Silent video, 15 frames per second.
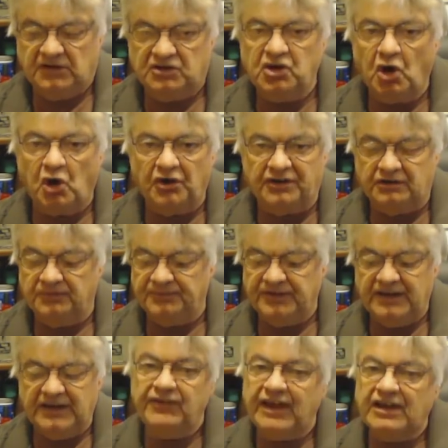a coil,
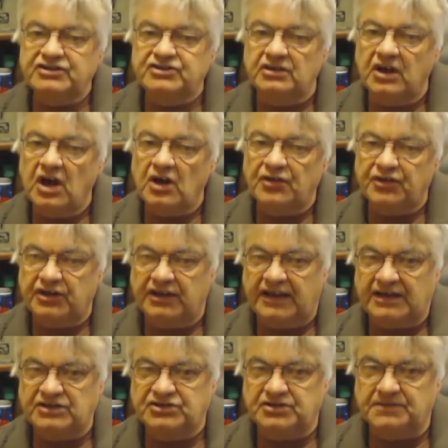in the actual earth
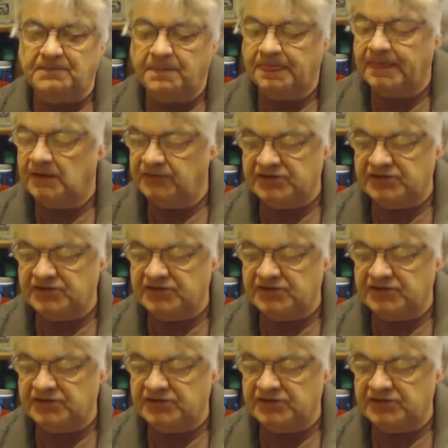connection.